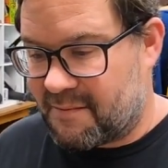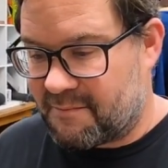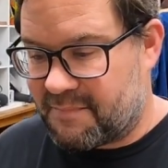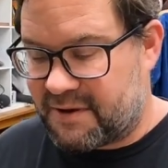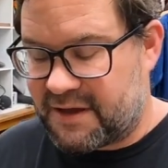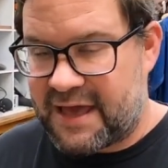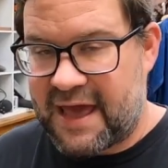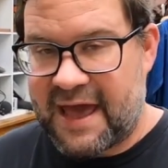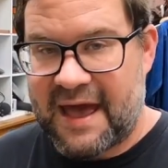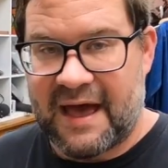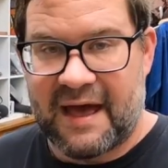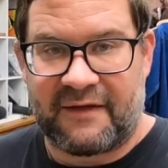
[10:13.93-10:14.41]

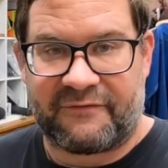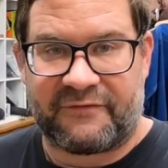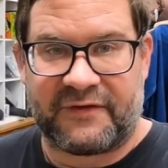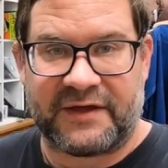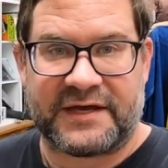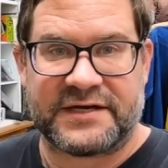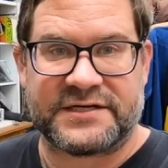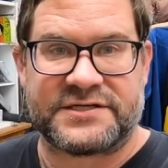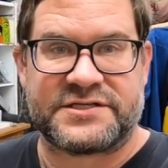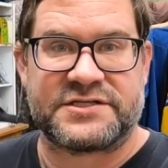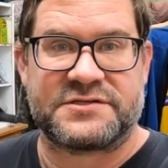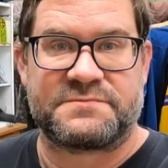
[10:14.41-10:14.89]
But yeah, I
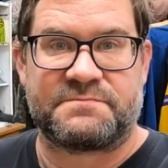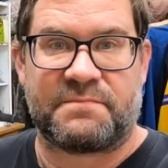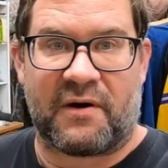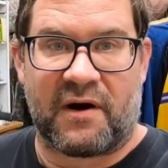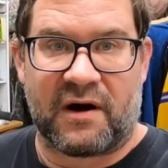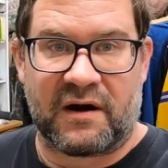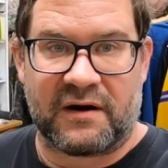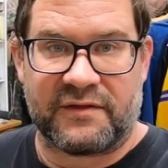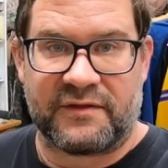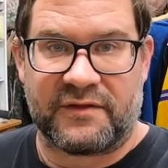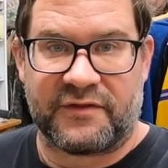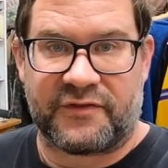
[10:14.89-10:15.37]
think it's just
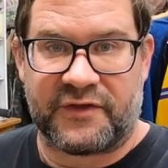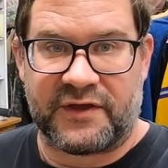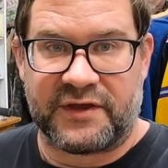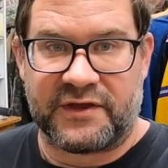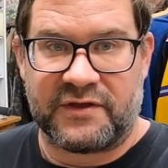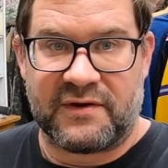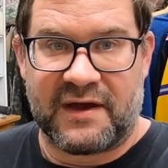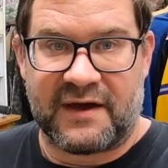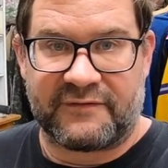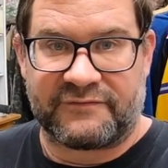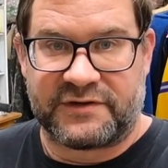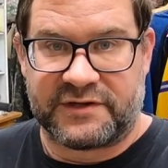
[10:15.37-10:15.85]
part of the thing
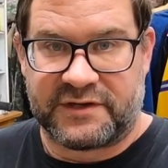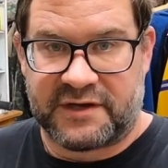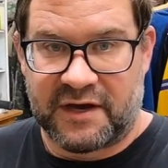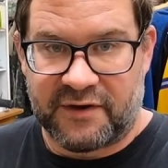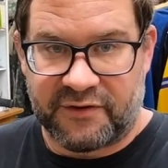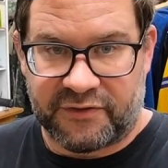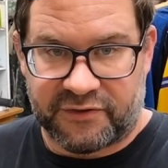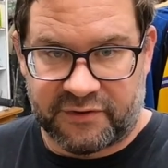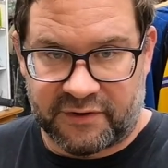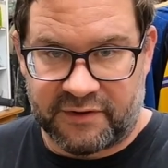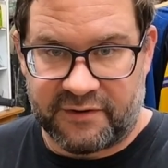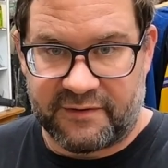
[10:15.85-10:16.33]
you have to
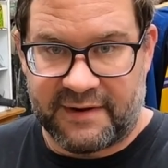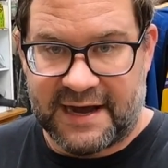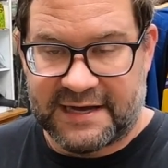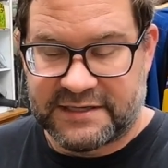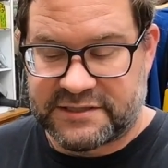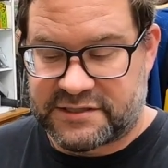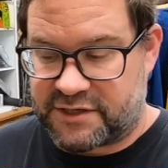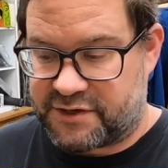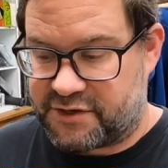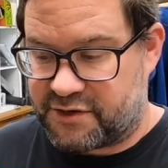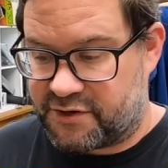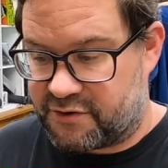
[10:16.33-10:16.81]
go through
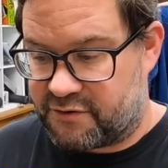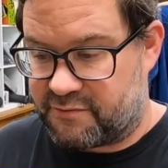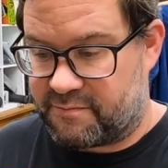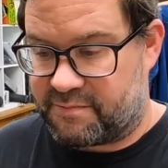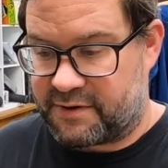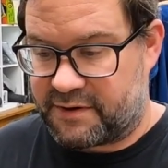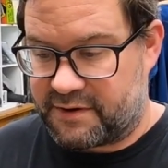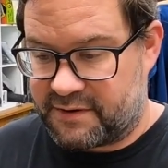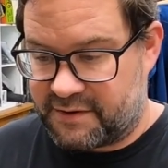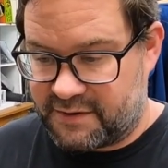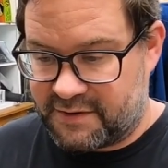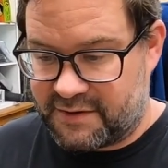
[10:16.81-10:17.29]
as a noob
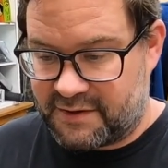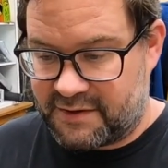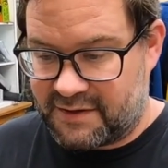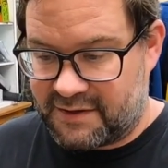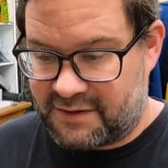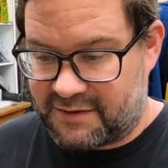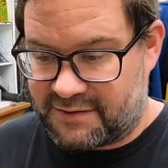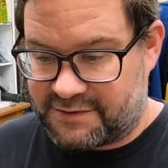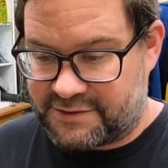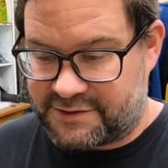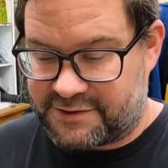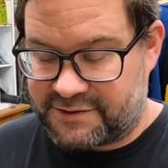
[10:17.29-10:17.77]

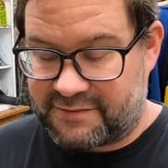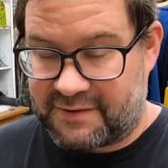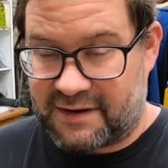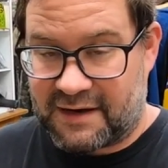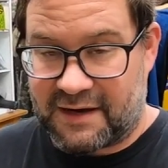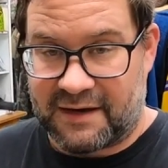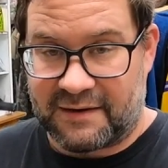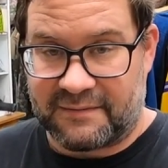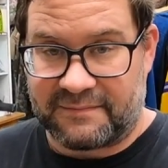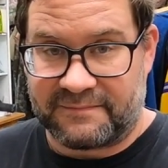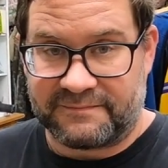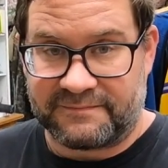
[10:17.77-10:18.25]
to
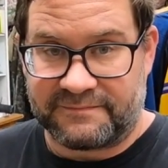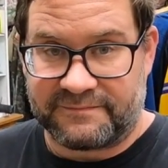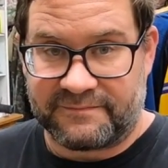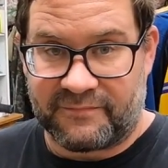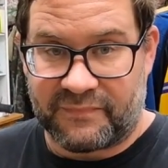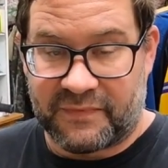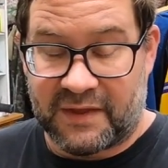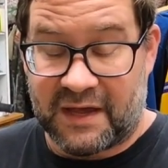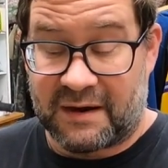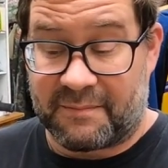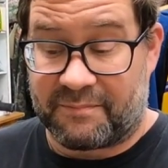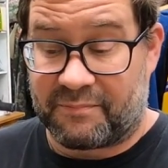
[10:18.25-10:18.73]
uh,
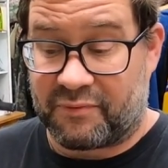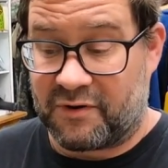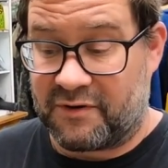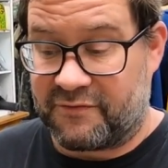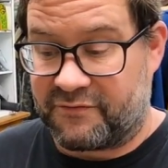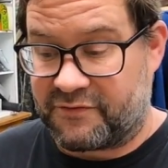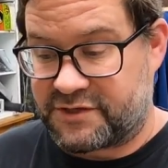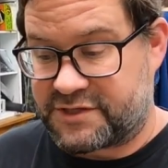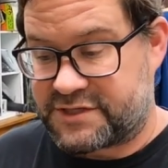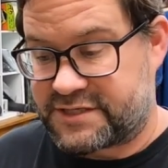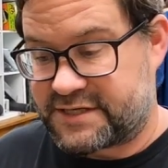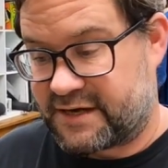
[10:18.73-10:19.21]
kind of
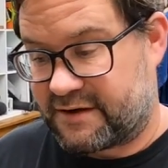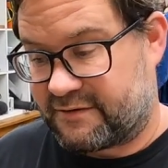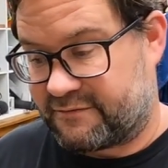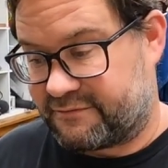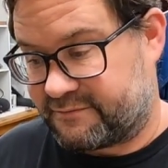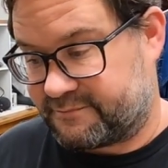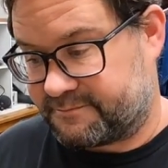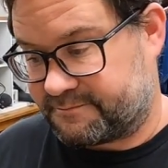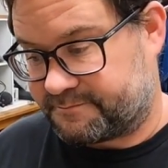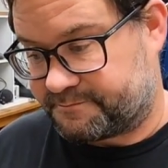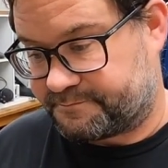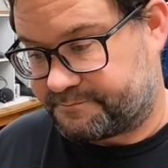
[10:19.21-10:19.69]
prove
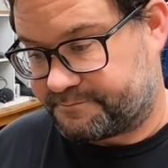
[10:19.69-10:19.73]
yourself.